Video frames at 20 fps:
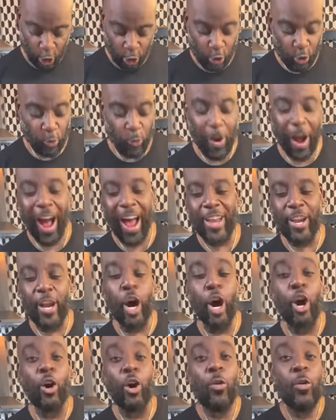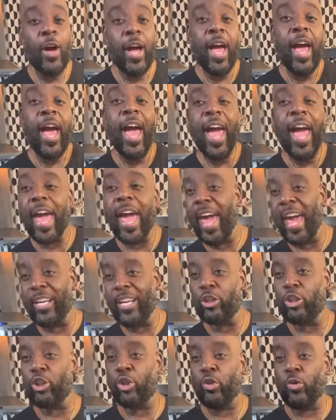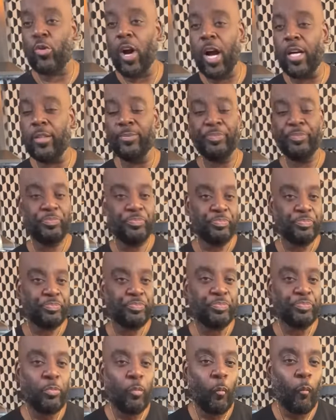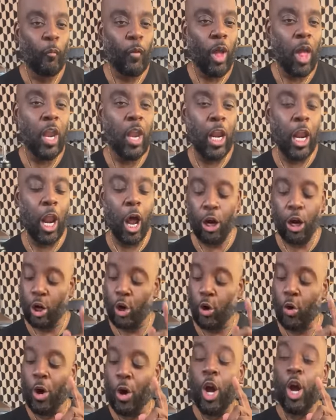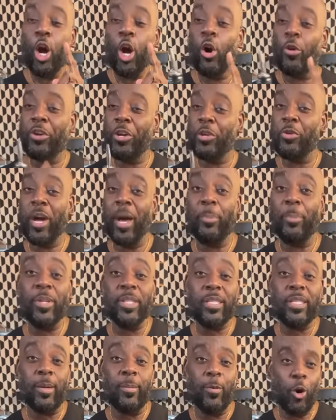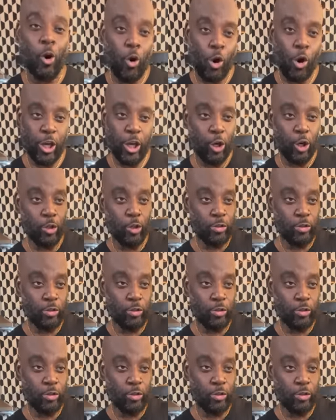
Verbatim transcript: grano extra largo. Okay, you gotta put some oil.